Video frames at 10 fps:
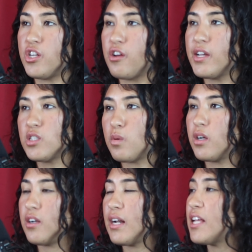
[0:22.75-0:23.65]
I used to
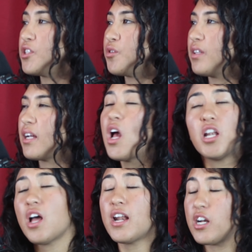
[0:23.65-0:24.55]
walk around high school and like
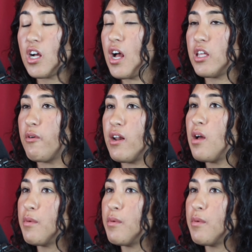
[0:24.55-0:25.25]
not in a cocky way at all,